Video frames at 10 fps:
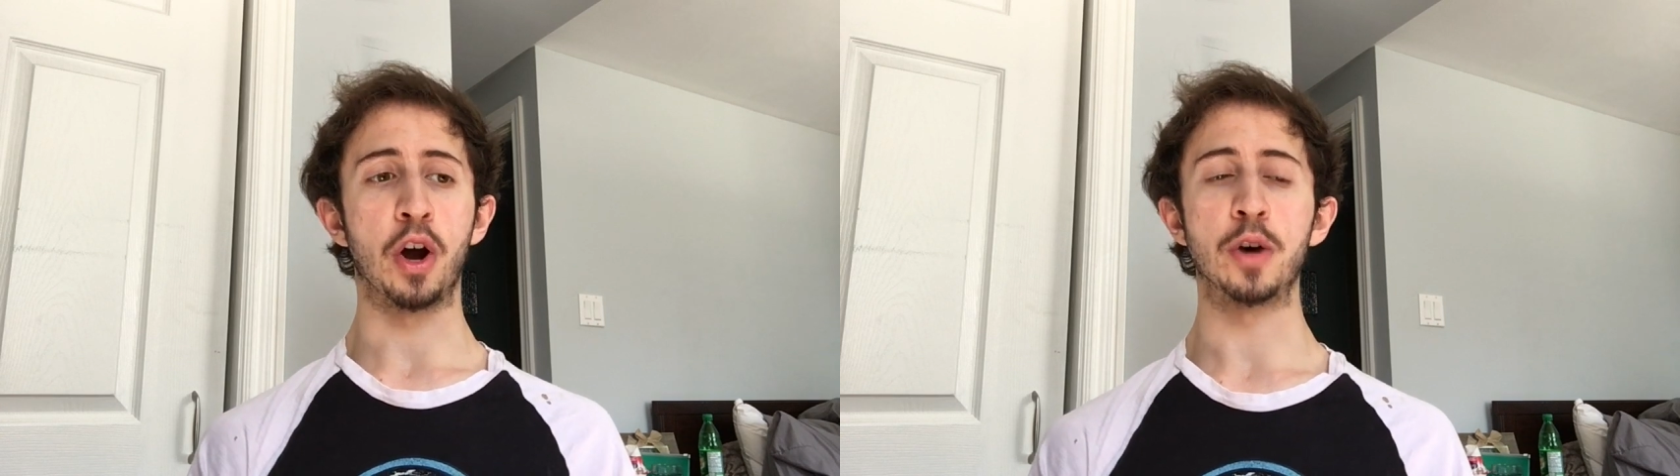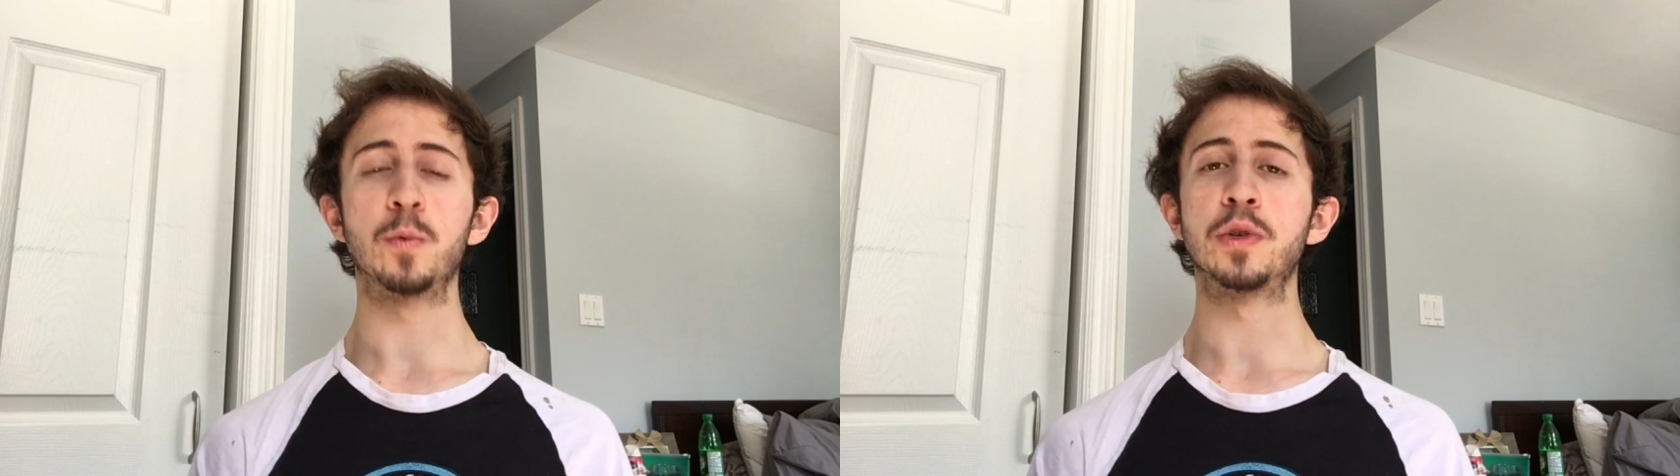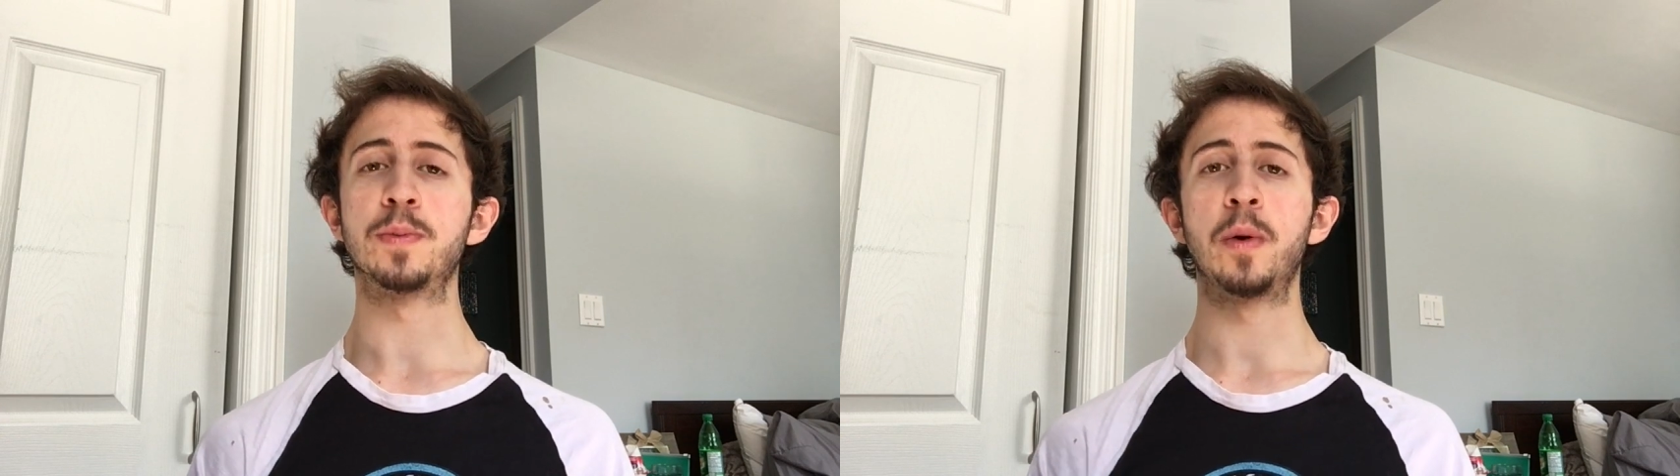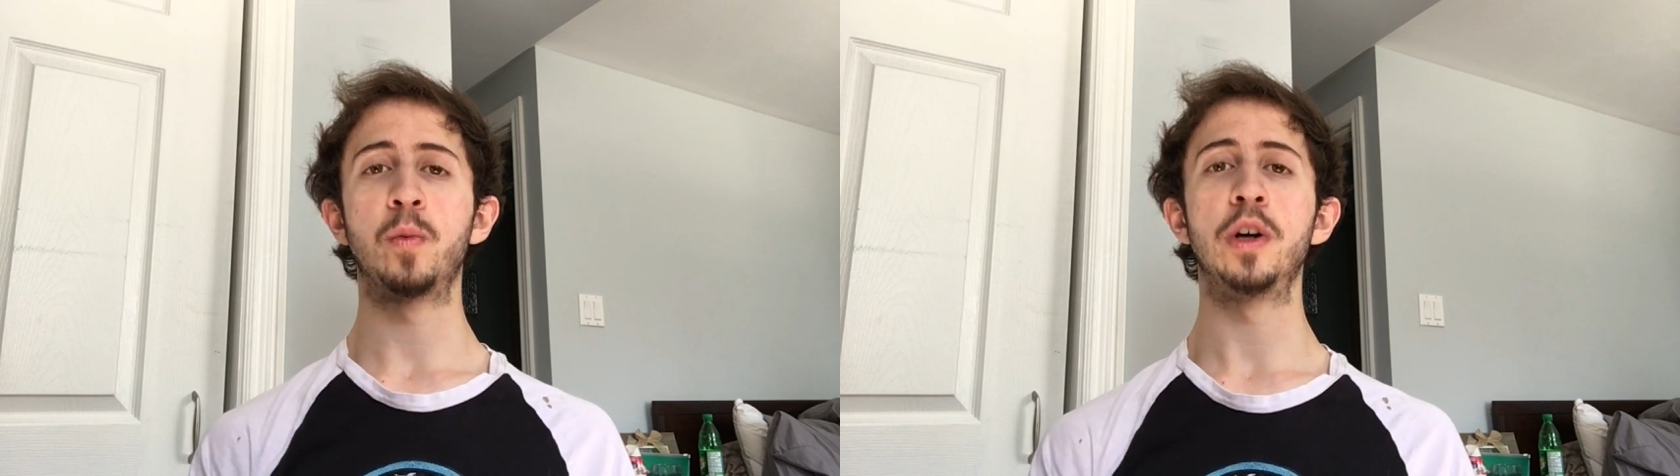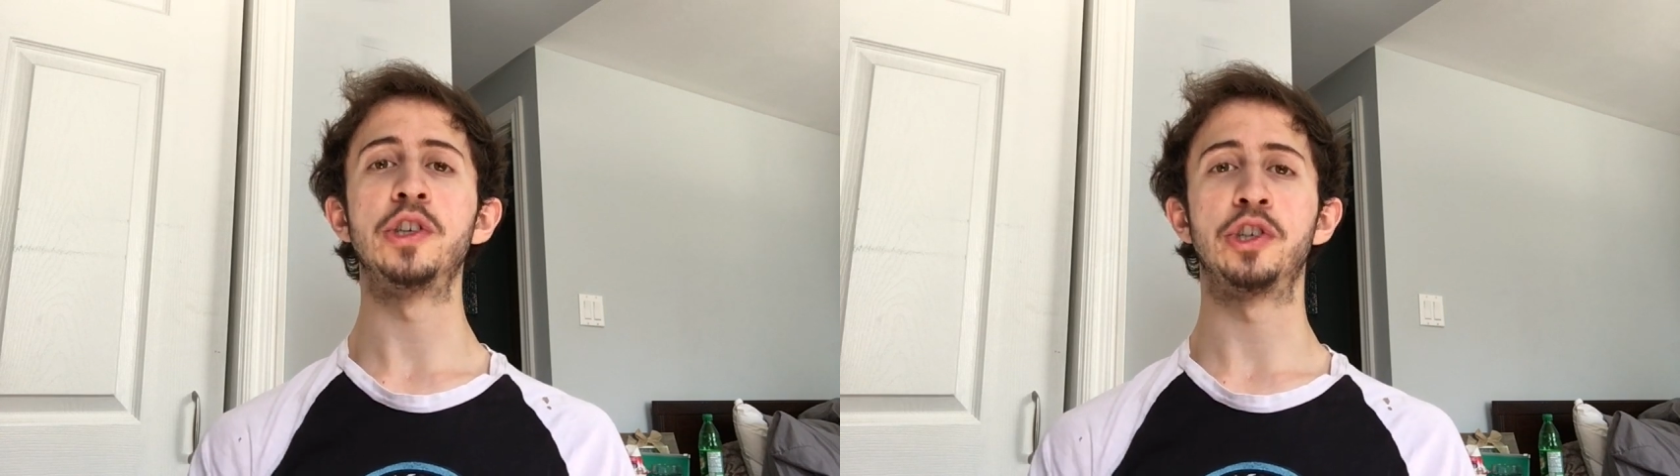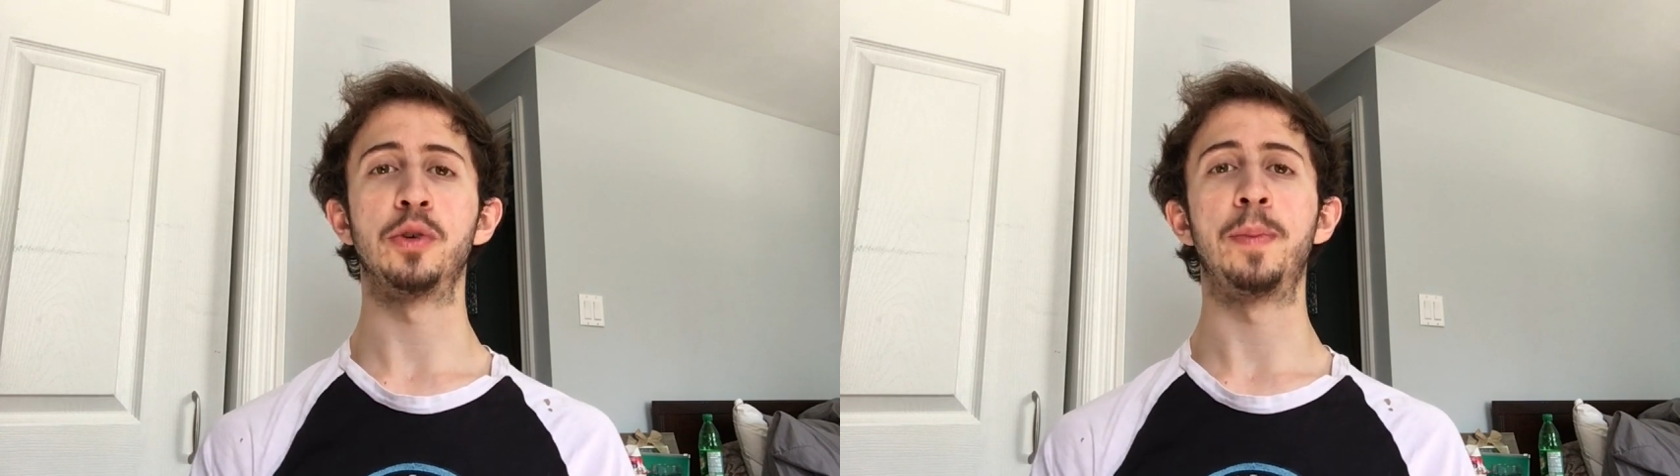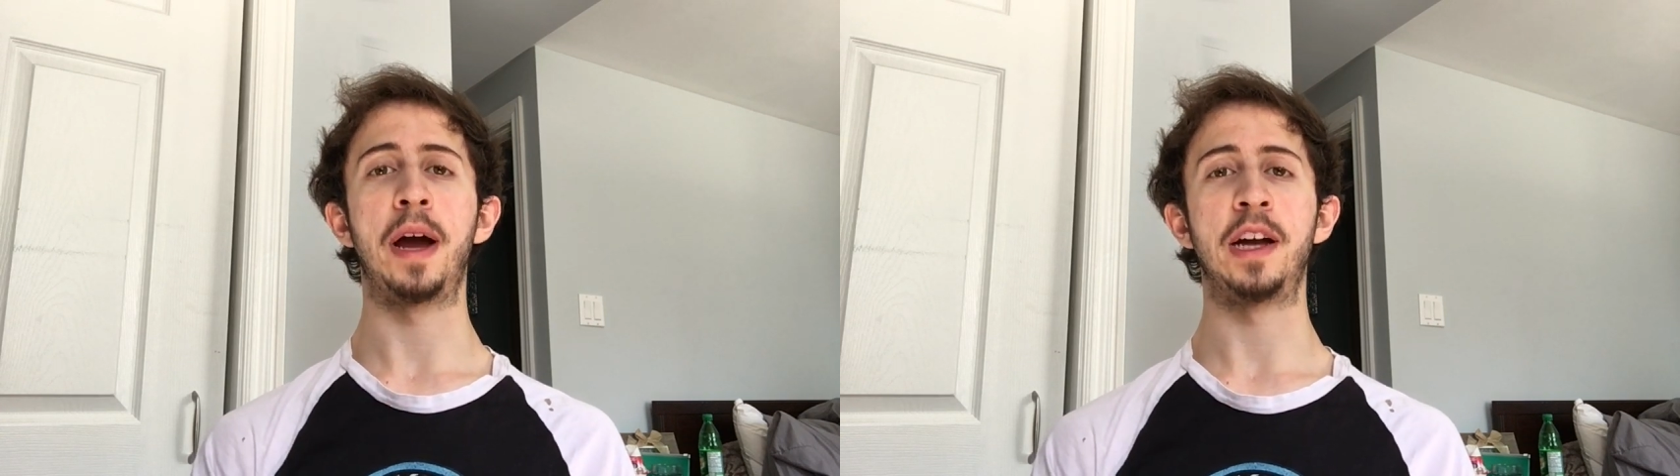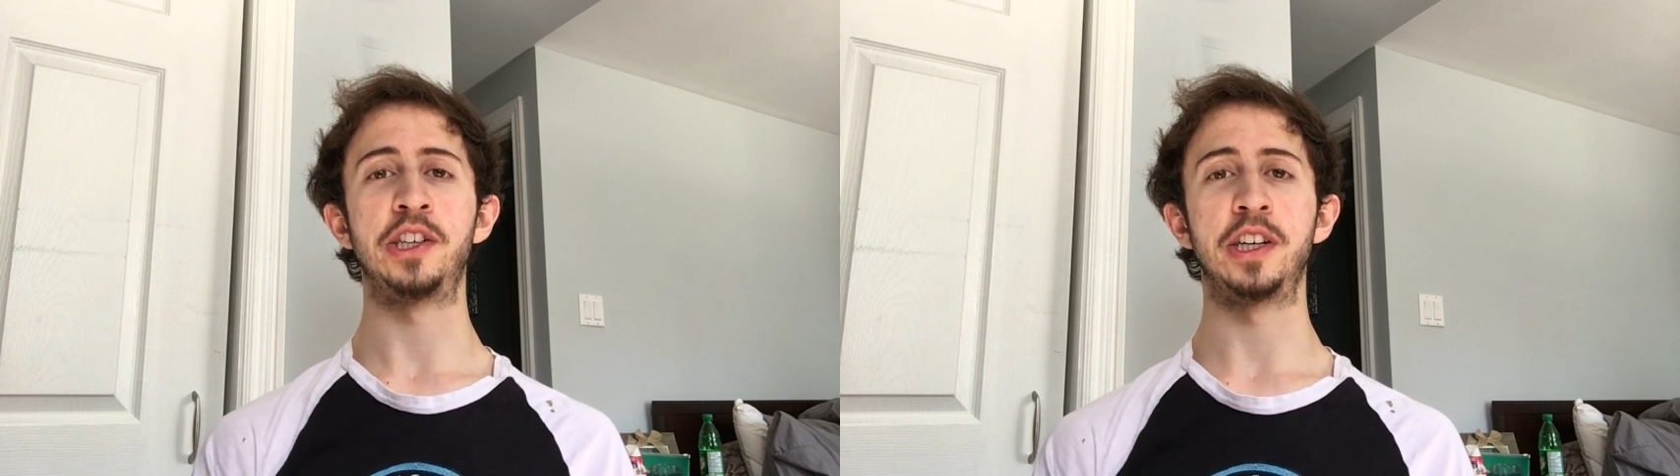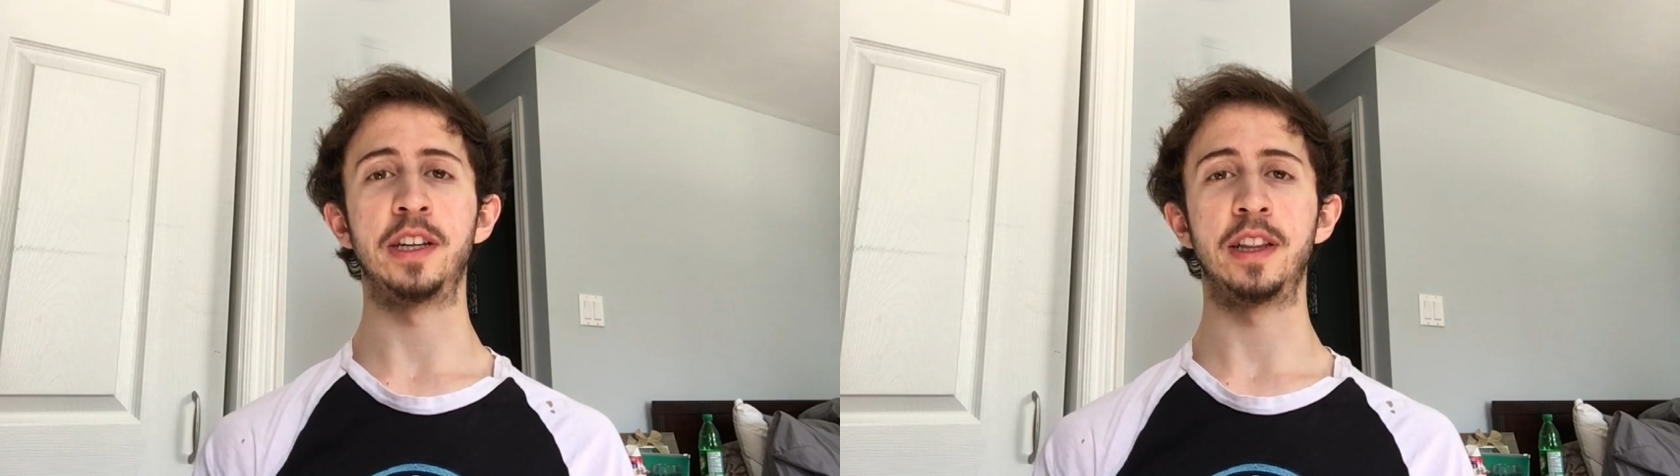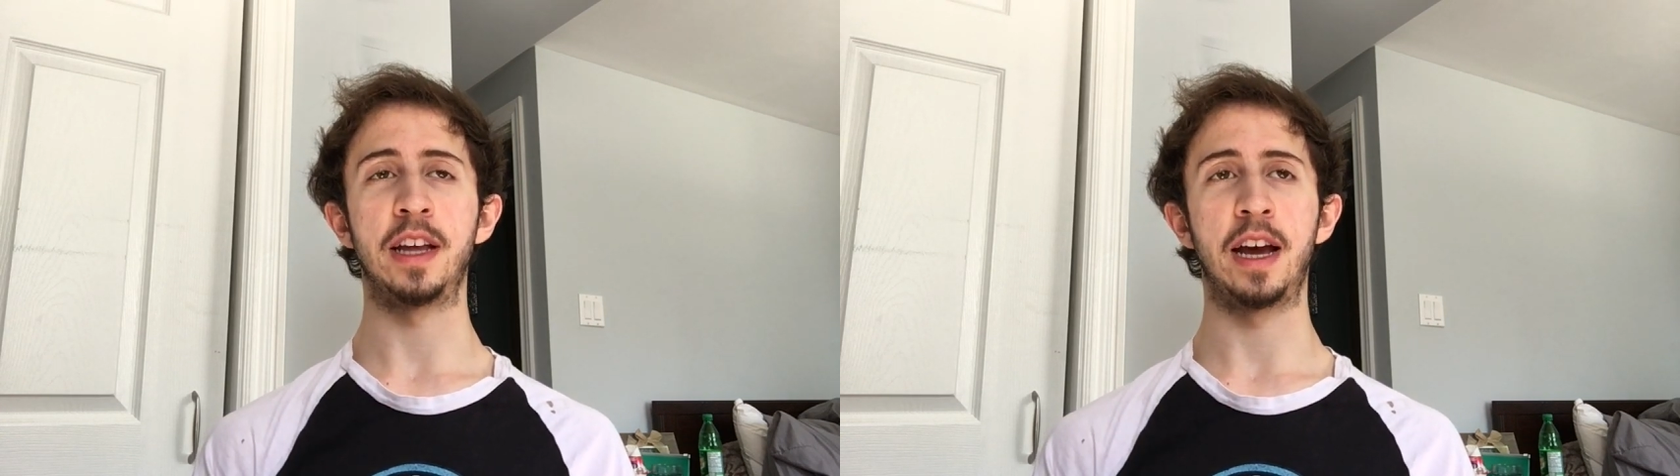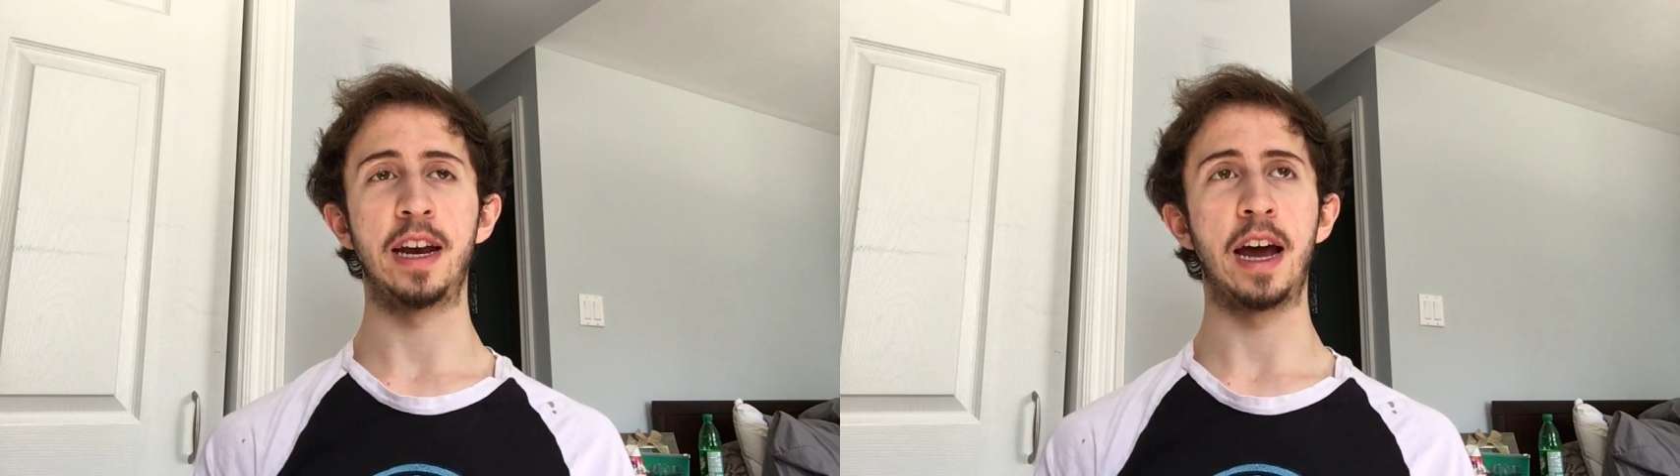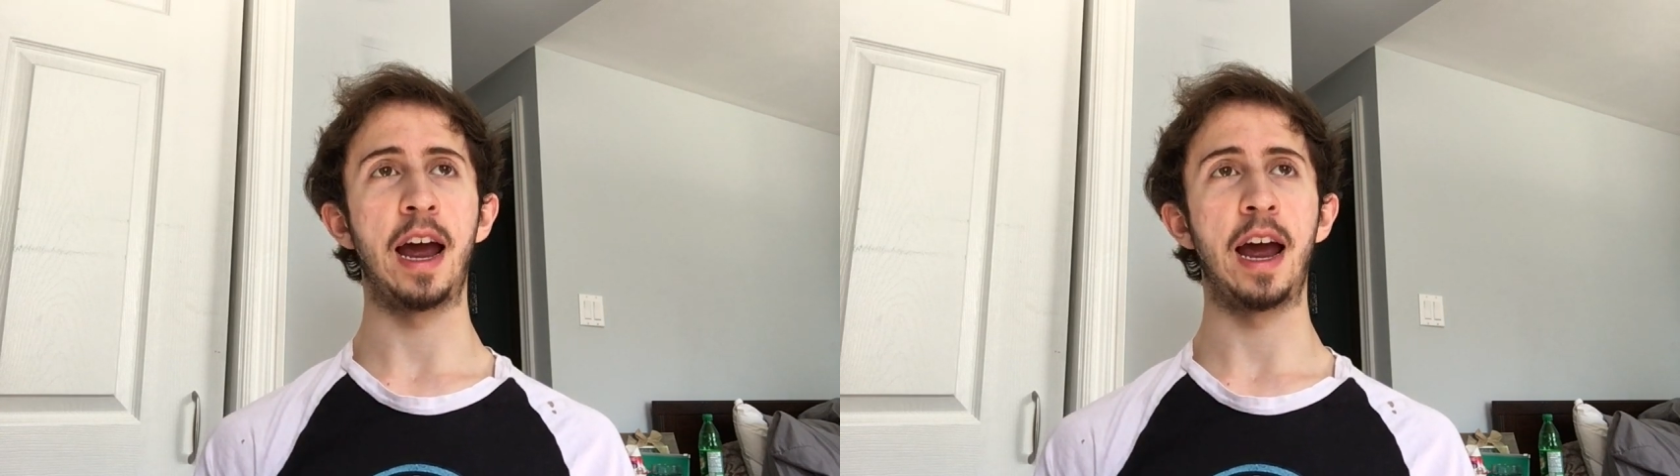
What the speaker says: Art was my one true passion that